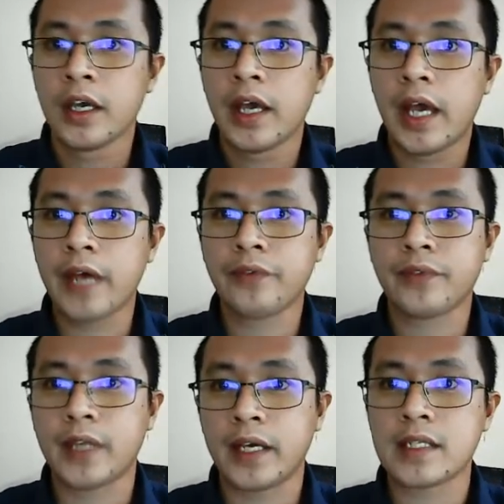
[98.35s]

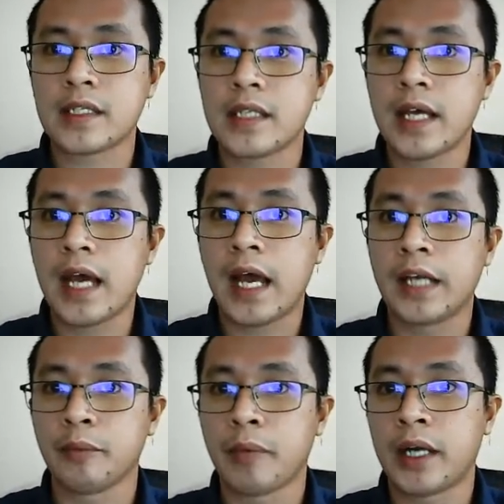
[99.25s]
F-test and the
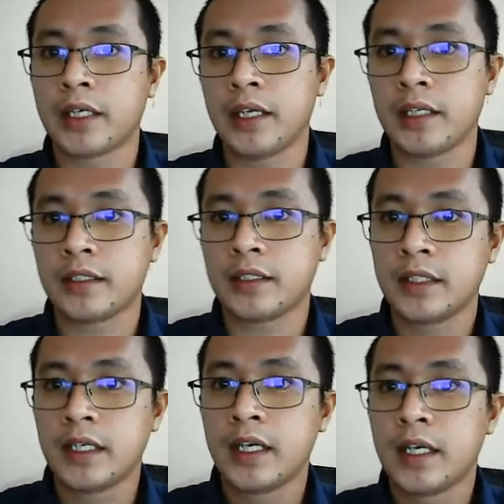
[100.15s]
Bartlett's
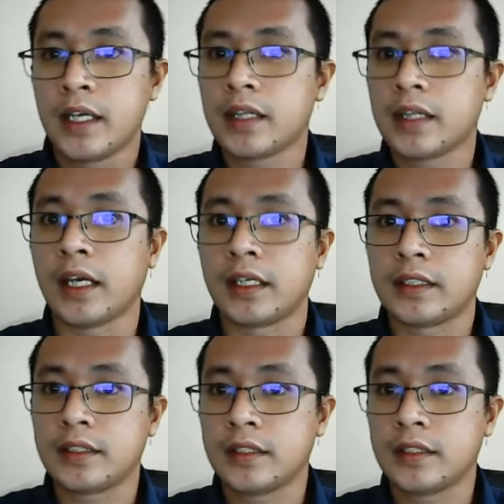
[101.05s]
test.